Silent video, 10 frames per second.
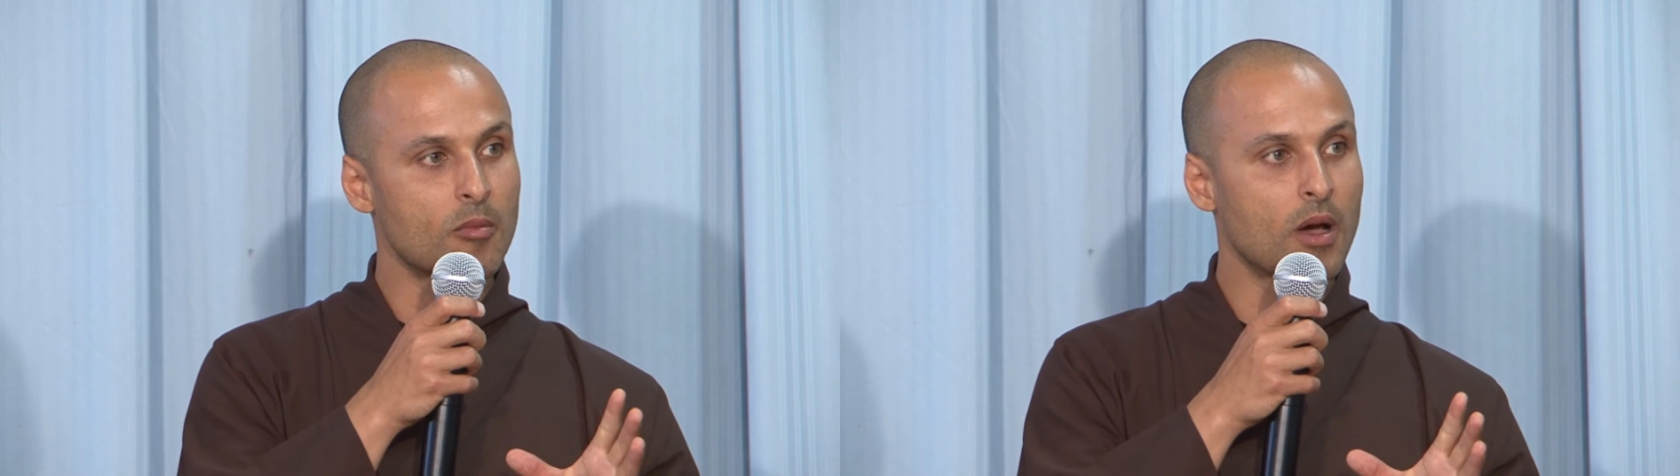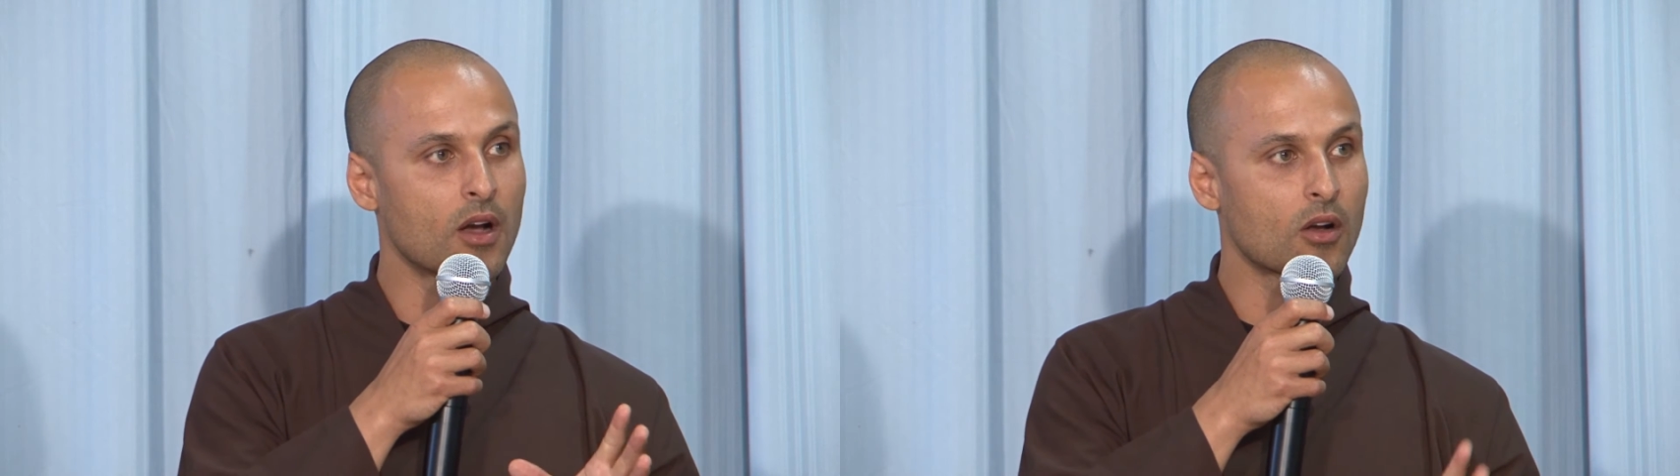
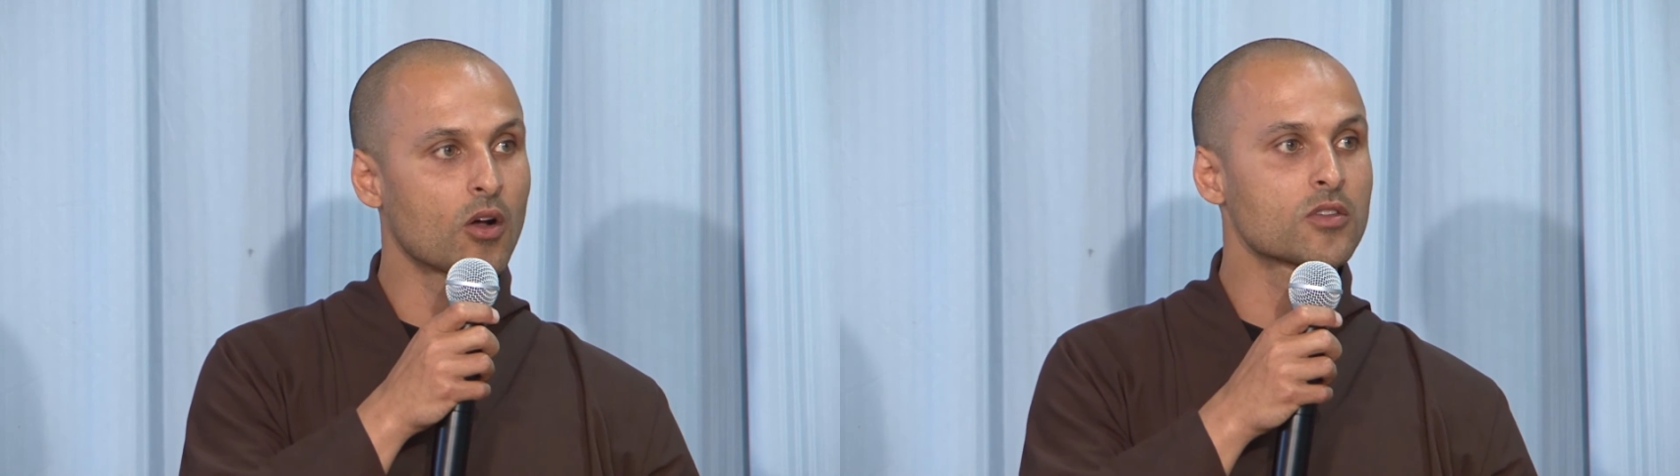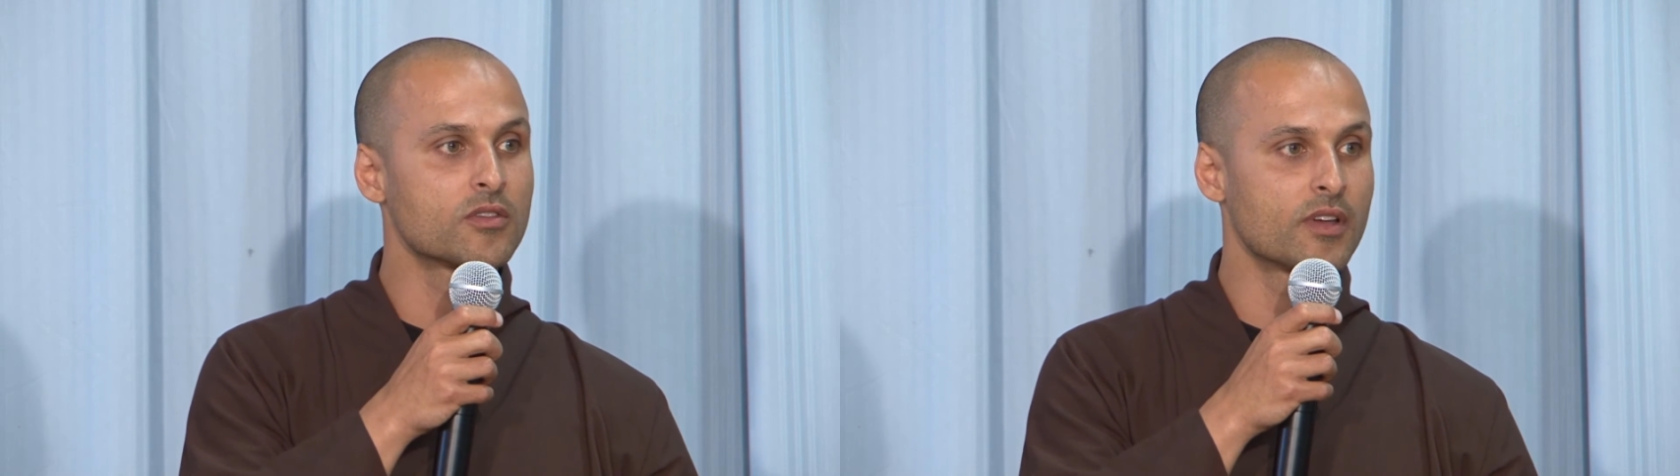about
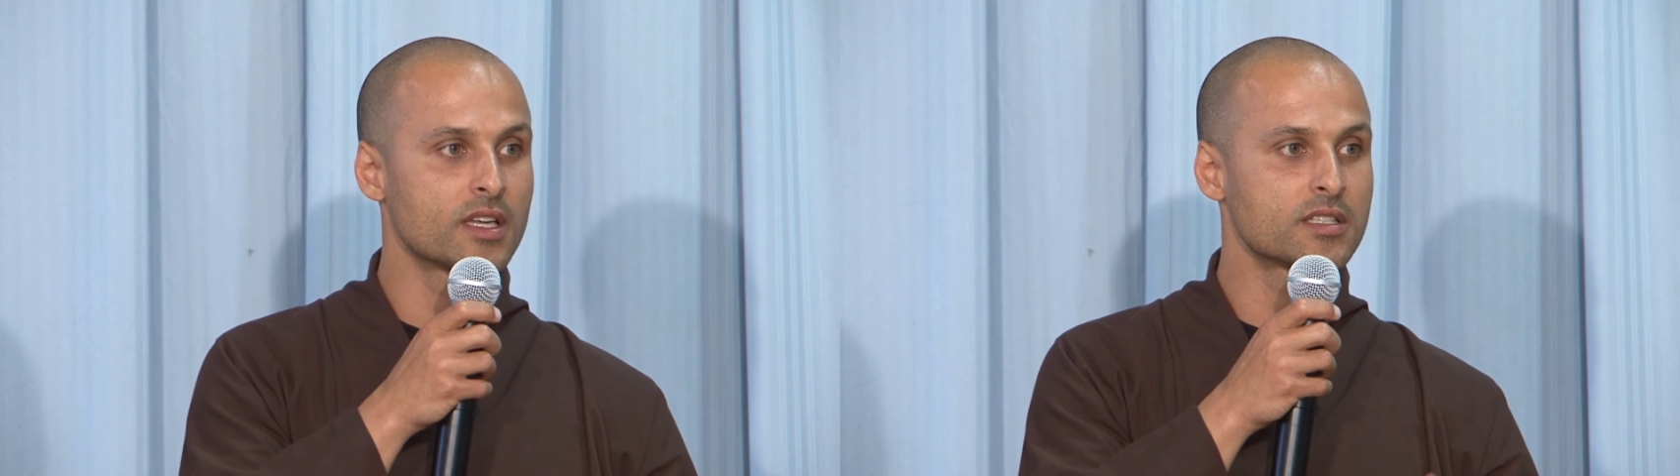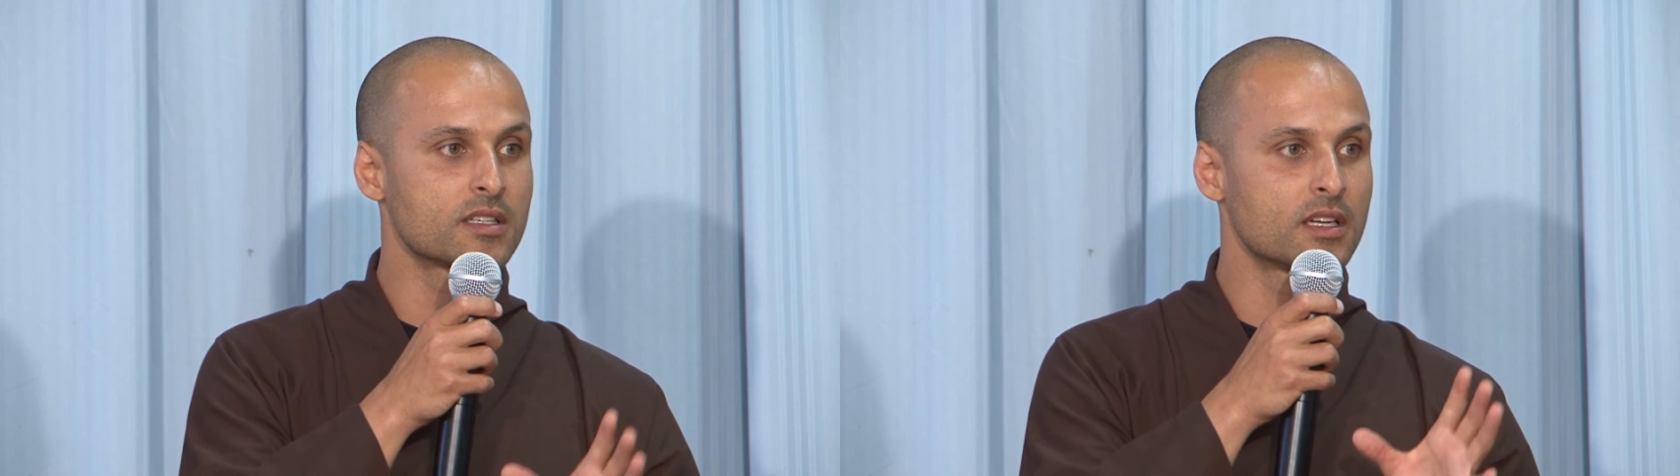
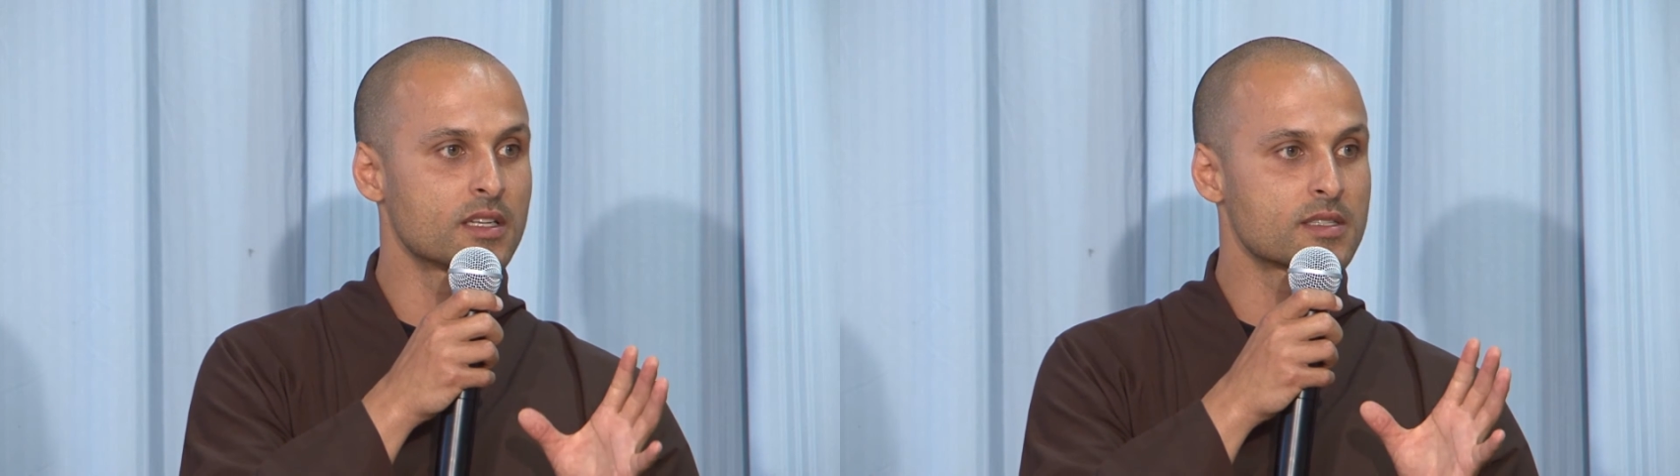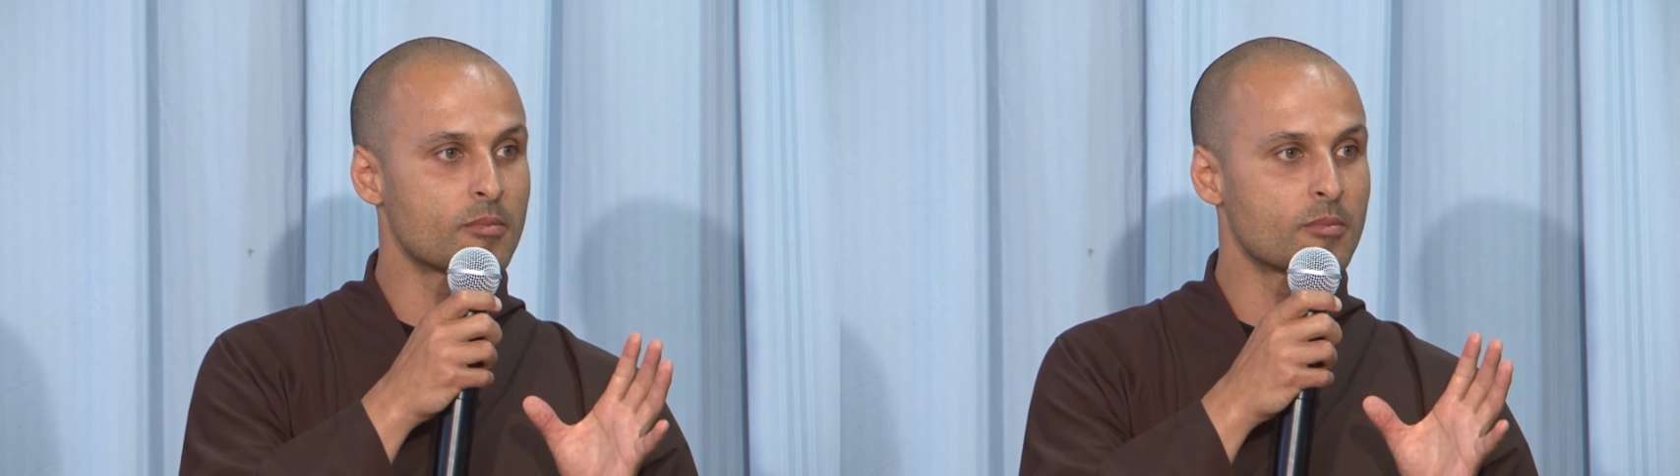cultivation and it's